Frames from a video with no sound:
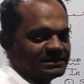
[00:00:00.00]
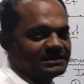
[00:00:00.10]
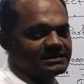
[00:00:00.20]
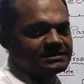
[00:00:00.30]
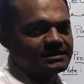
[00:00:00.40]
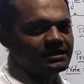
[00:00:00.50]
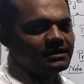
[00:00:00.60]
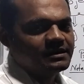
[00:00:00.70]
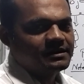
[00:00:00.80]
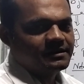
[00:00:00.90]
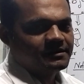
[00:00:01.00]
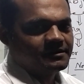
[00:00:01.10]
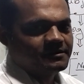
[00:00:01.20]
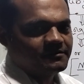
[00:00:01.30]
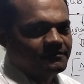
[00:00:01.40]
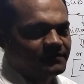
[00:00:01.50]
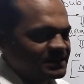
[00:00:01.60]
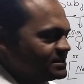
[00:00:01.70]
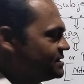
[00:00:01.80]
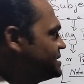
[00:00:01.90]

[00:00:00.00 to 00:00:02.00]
This is the first